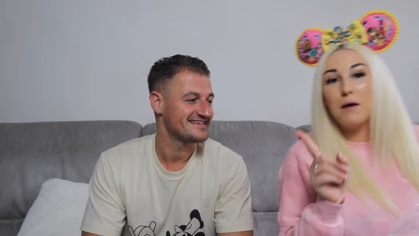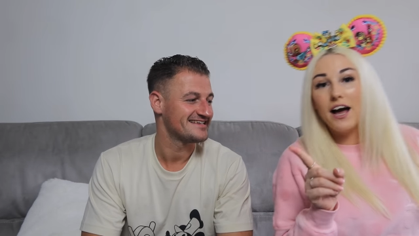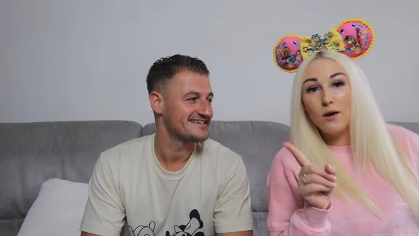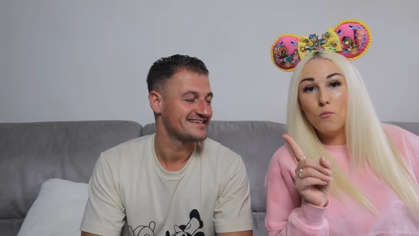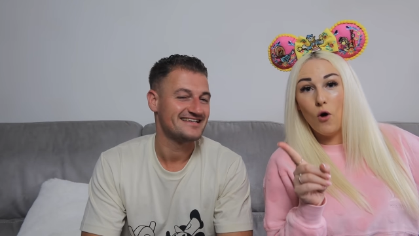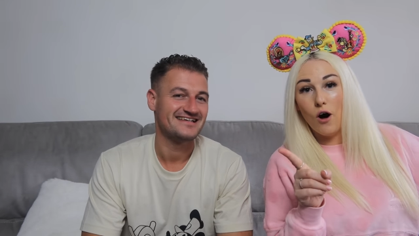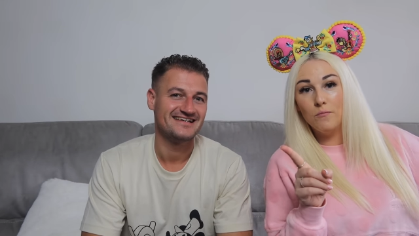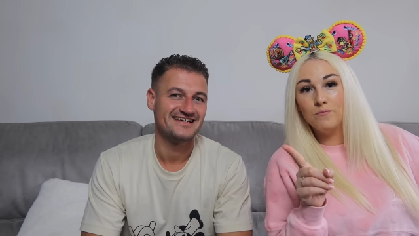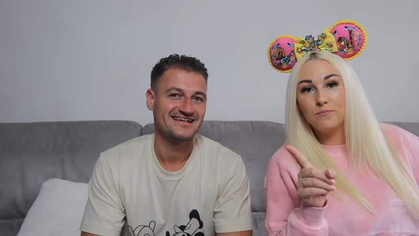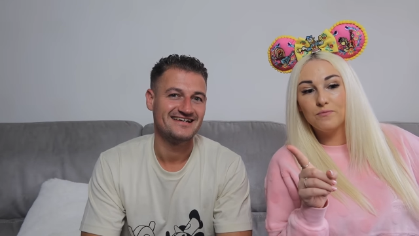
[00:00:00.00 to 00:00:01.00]
Speaker 1: buying
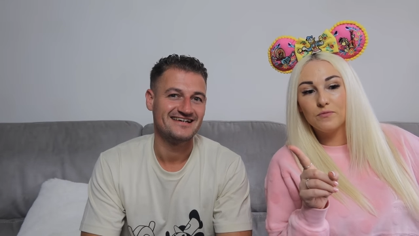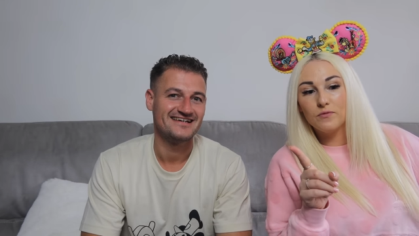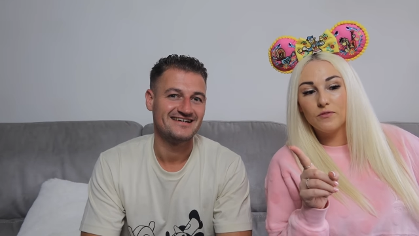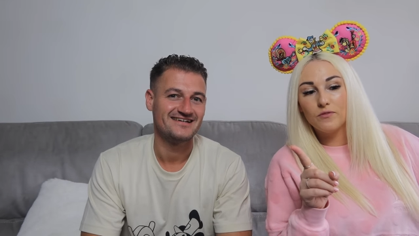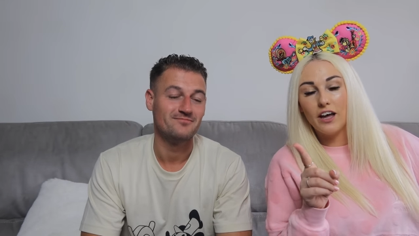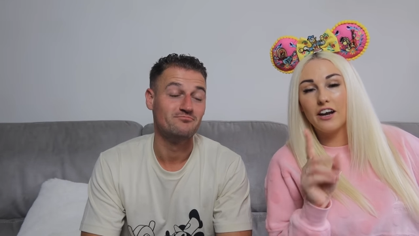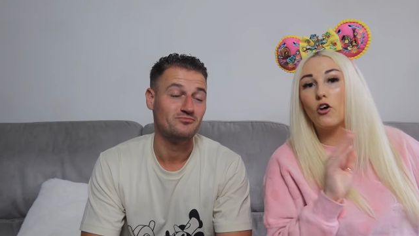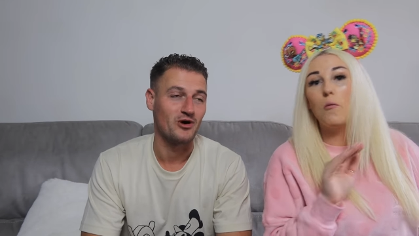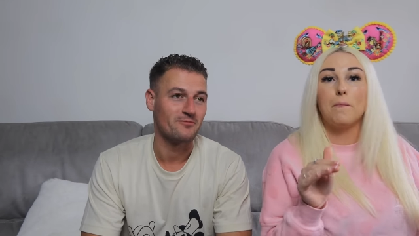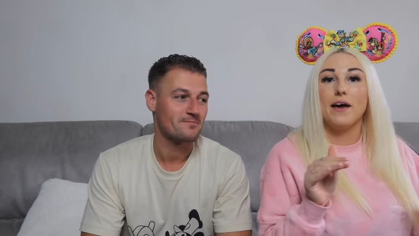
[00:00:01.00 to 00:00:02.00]
one and I
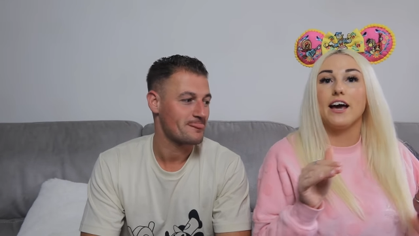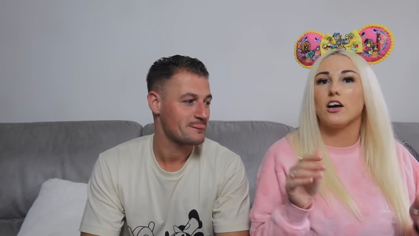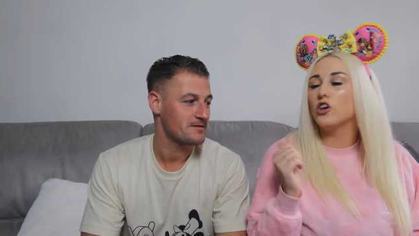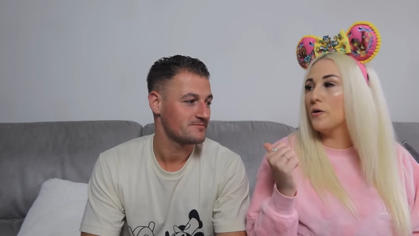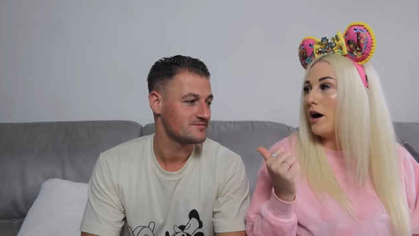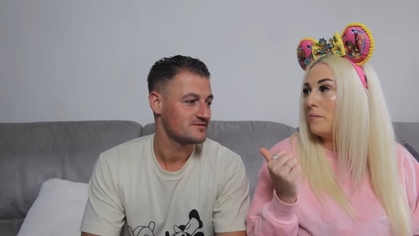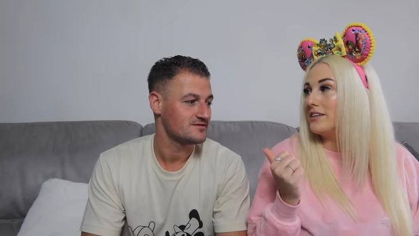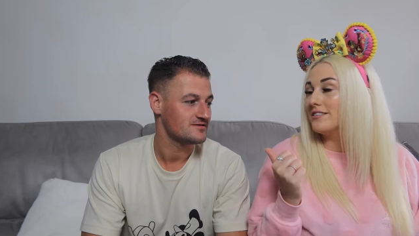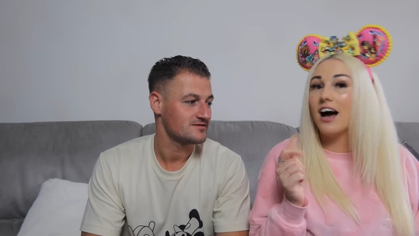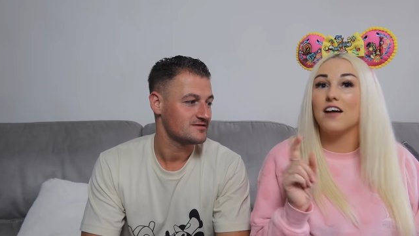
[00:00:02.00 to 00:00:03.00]
couldn't pick. You helped me
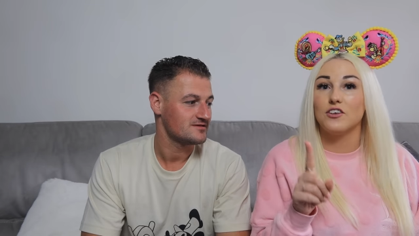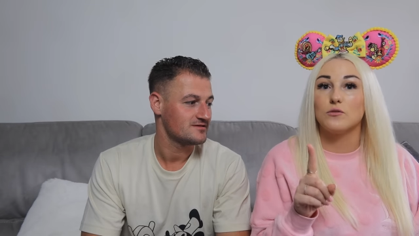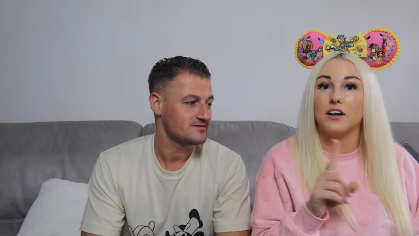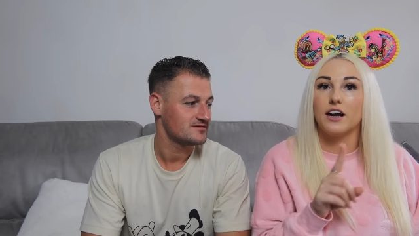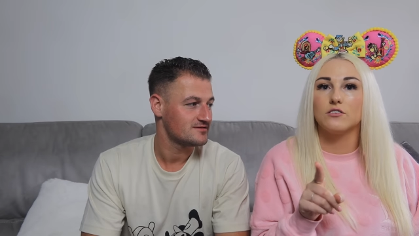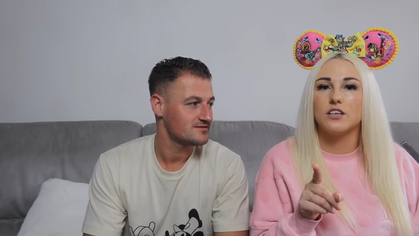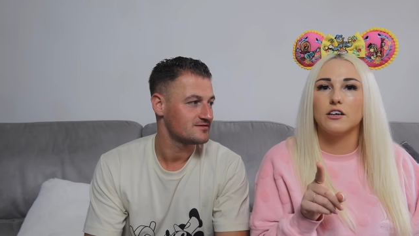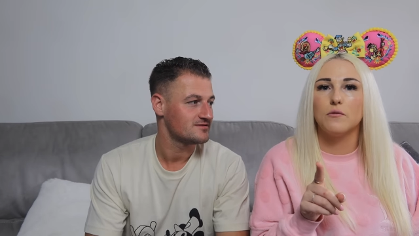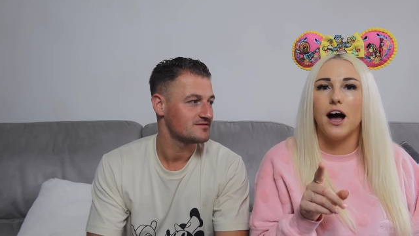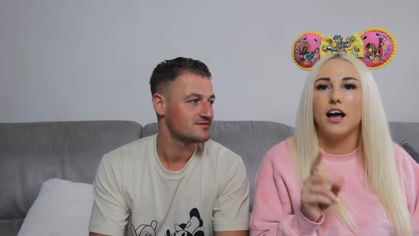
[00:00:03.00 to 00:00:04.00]
decide this one and I'll tell
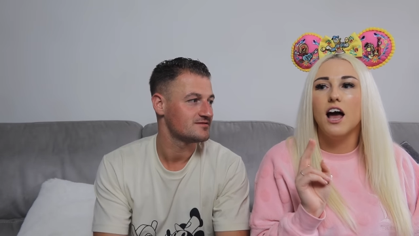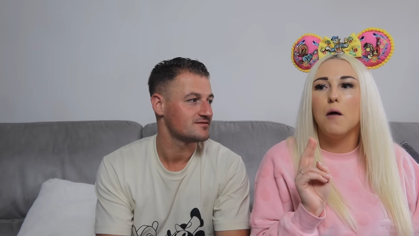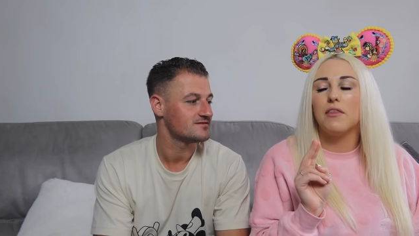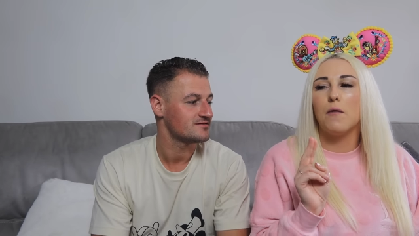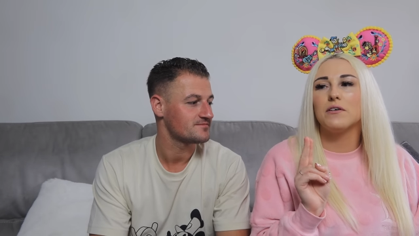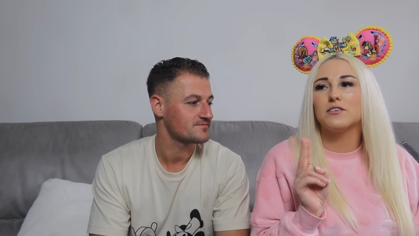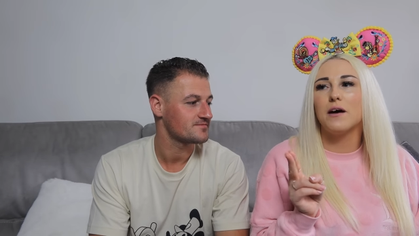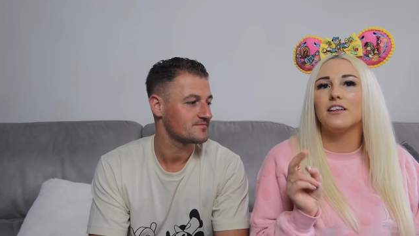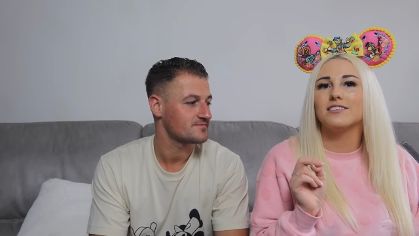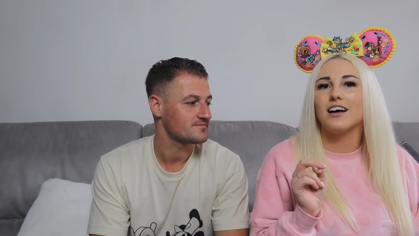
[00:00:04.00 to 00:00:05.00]
you why. But then we
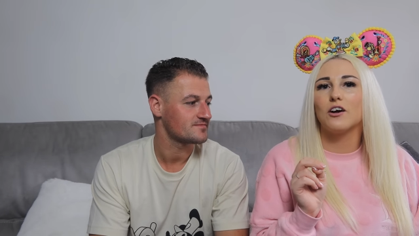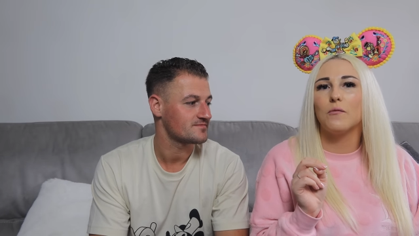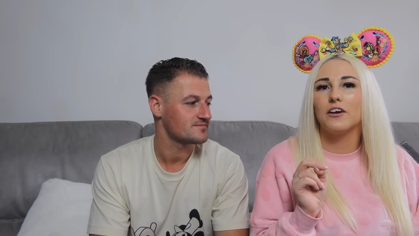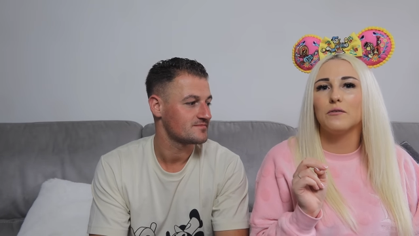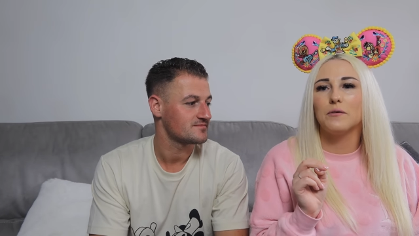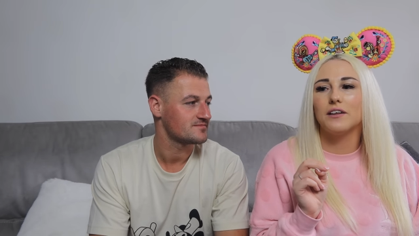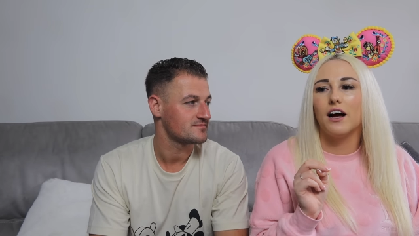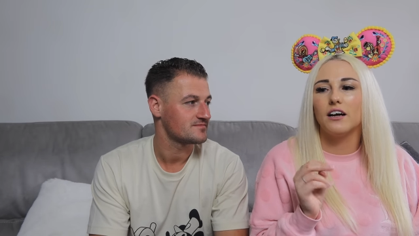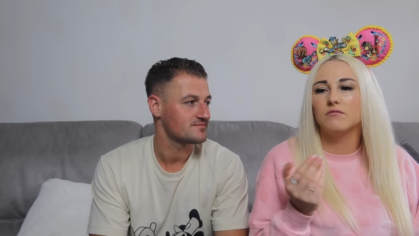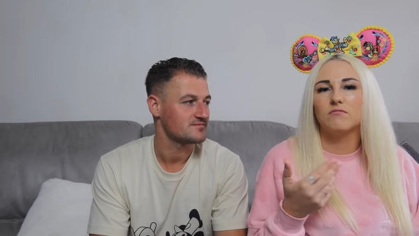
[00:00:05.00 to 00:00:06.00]
smelt a second one and we were
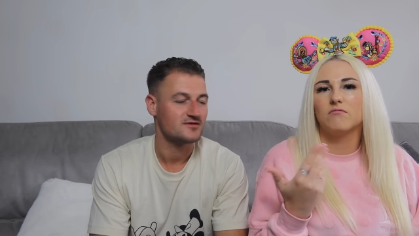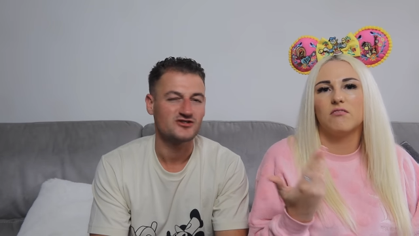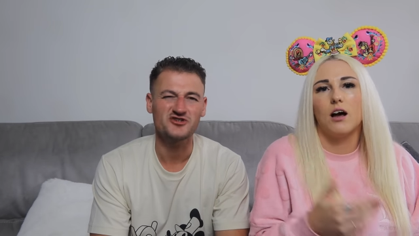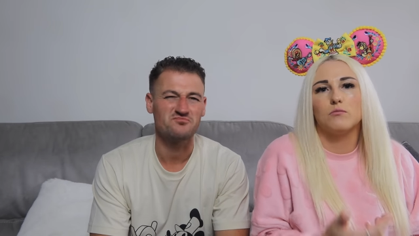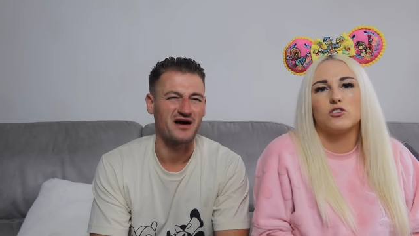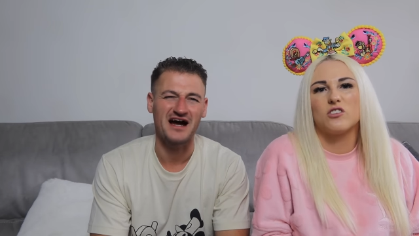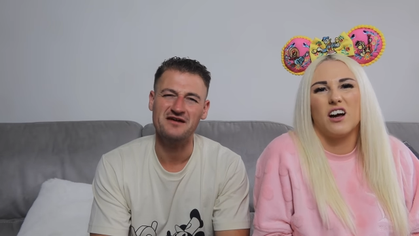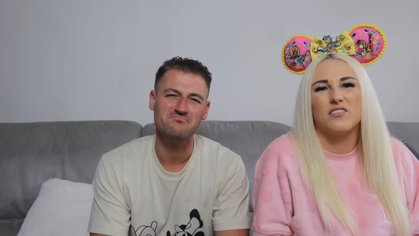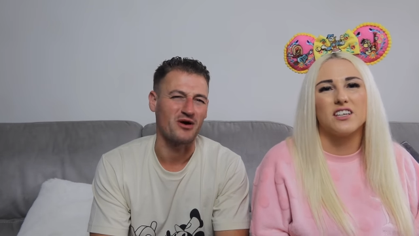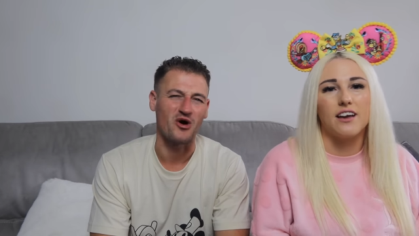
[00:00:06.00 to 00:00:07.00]
like, just I'm
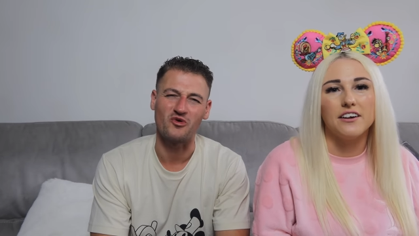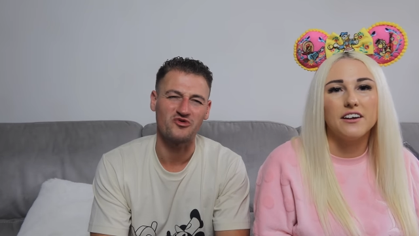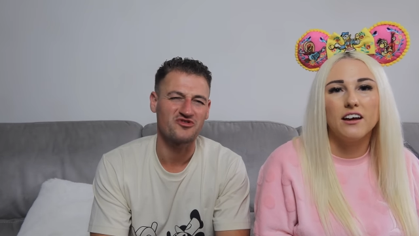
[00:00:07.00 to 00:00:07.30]
just gonna get